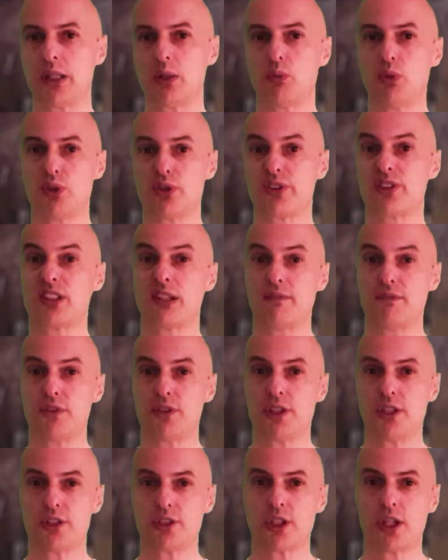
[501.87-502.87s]
a
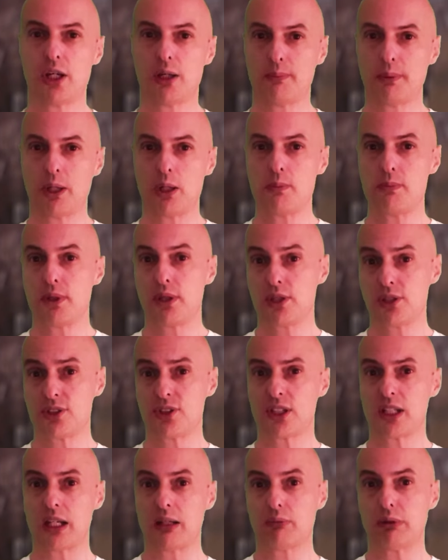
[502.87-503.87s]
170 turbo
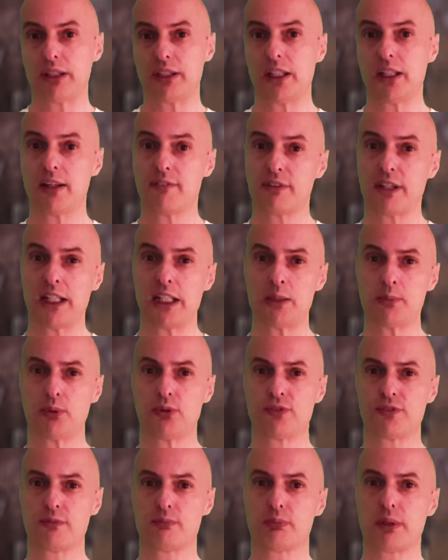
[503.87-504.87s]
because they're readily
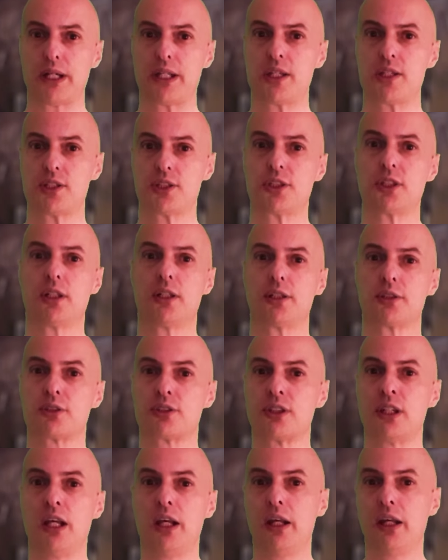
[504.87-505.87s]
available from breakers
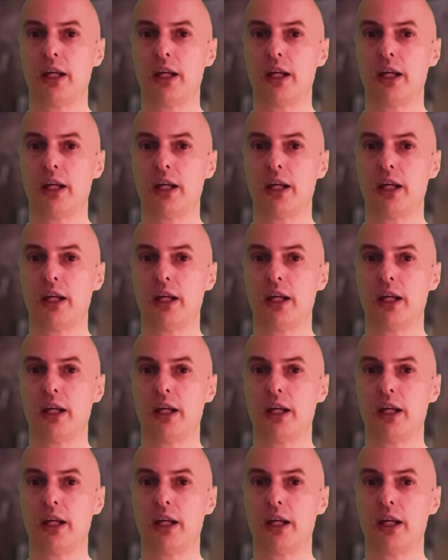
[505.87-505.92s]
yards.